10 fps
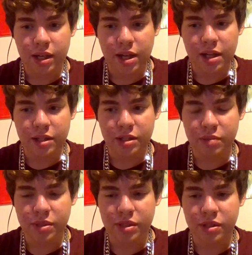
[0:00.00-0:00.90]
it had
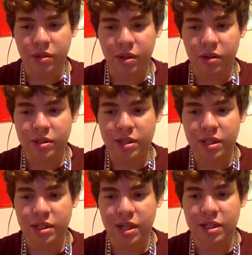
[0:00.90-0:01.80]
just been so long
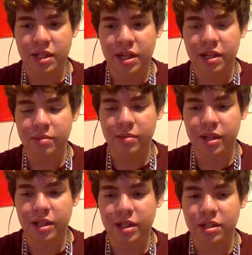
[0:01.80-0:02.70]
since I had seen him
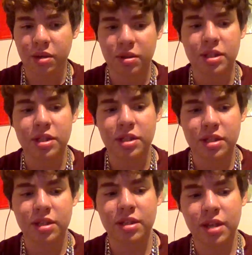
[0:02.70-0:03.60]
that it slowly
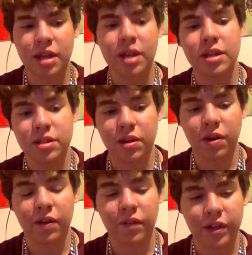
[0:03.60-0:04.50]
just
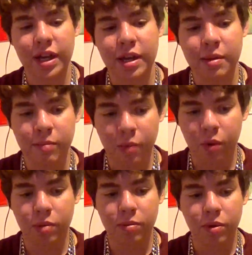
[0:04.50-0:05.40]
started to forget
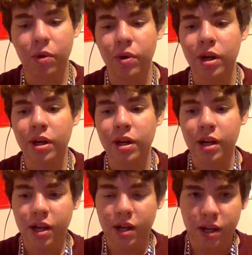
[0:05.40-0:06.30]
more and more.
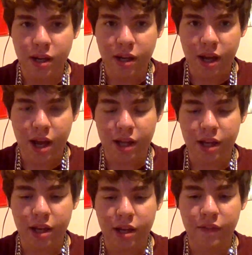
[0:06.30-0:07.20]
And
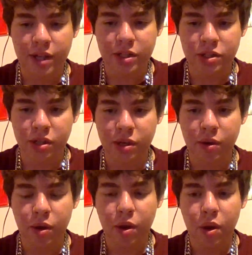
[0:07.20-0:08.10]
then
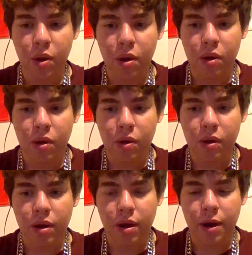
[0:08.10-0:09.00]
eventually,
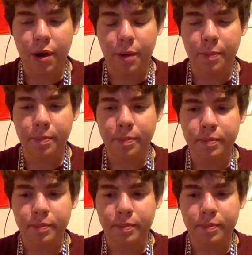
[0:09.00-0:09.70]
um,